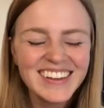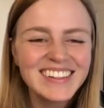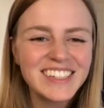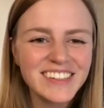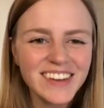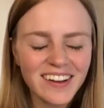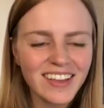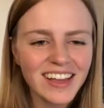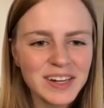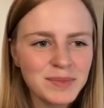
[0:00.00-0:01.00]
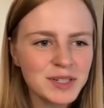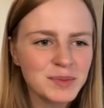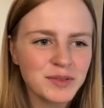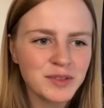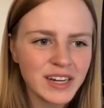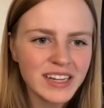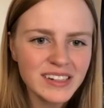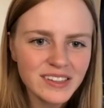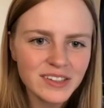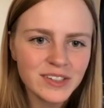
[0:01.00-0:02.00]
Do you outline your books
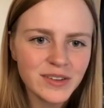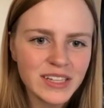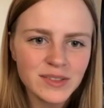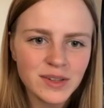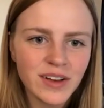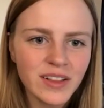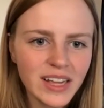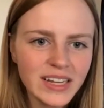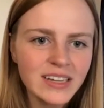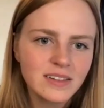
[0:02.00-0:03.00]
beforehand or do any sort of outlining?